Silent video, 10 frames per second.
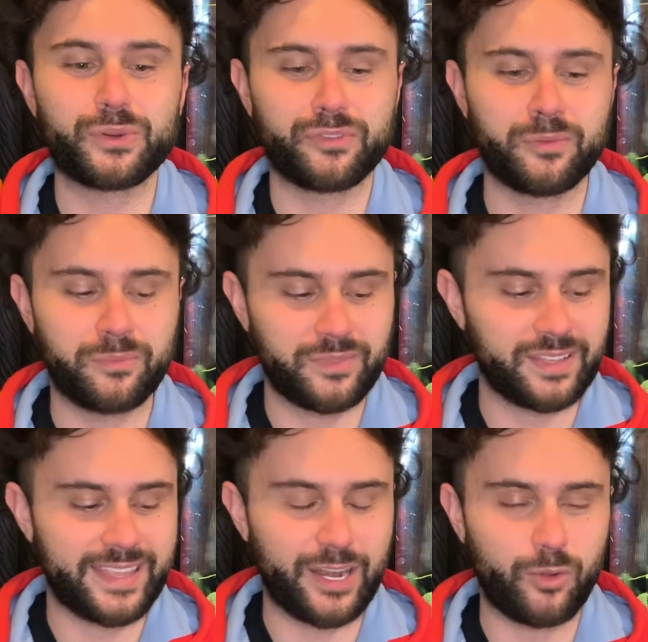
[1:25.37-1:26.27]
of him
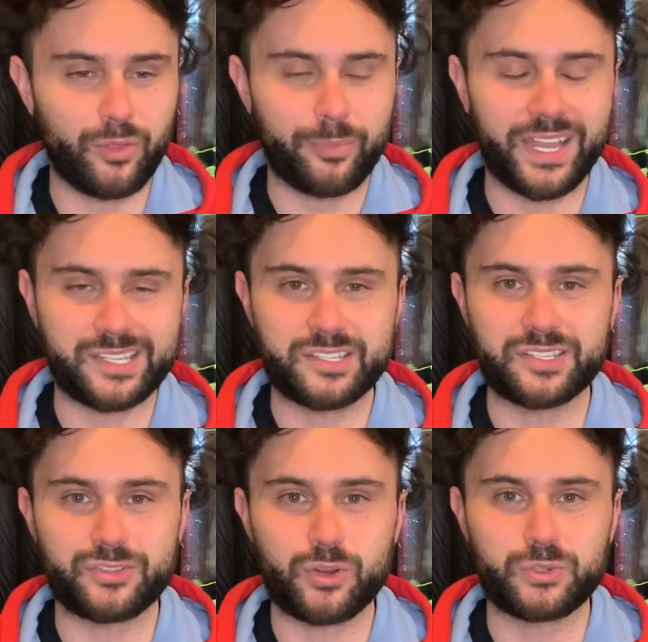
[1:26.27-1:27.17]
getting all the boxes
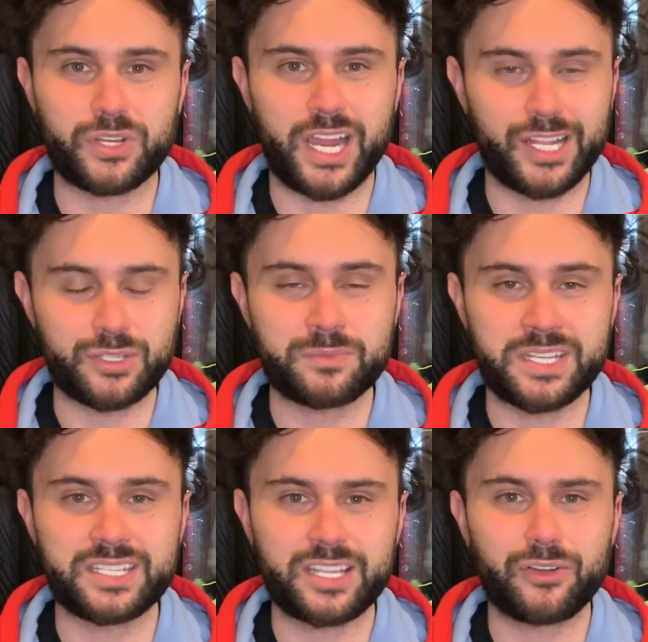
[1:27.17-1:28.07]
and charging condoms,
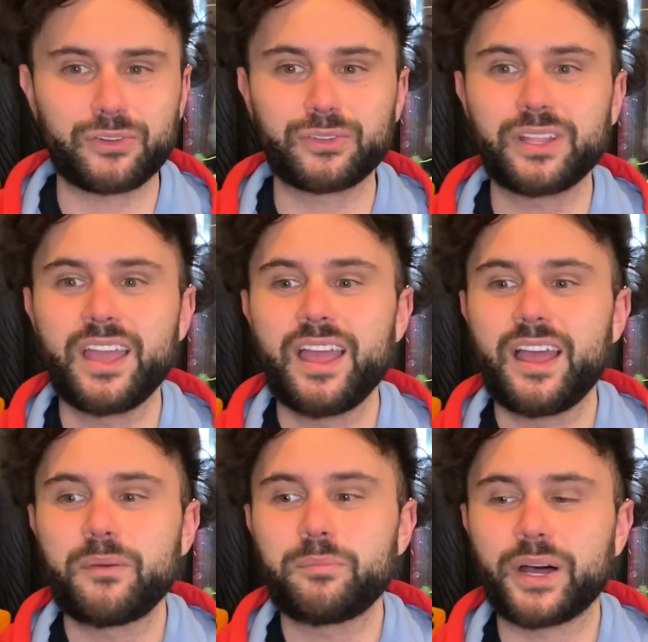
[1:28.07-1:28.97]
hysterical.
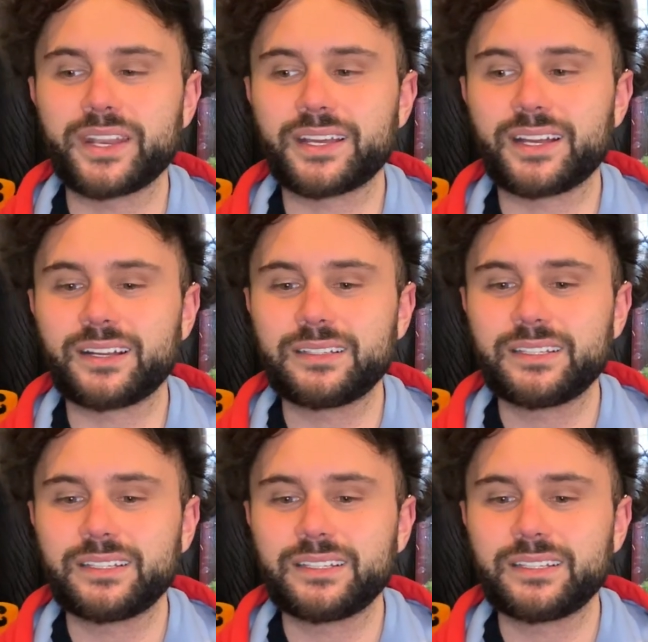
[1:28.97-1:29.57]
But I